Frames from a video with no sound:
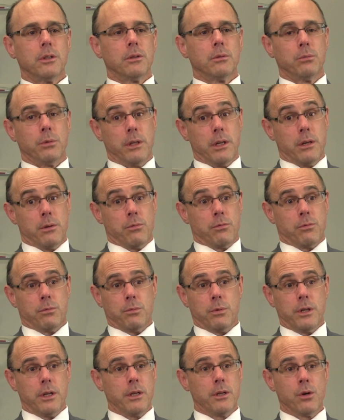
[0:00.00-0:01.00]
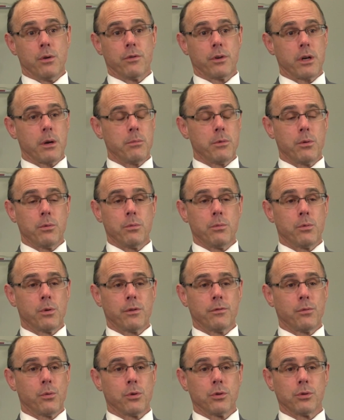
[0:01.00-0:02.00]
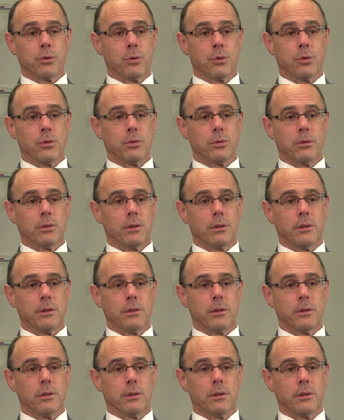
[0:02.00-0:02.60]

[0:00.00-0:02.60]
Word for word: We need, to, we need to overcome the workforce hurdle.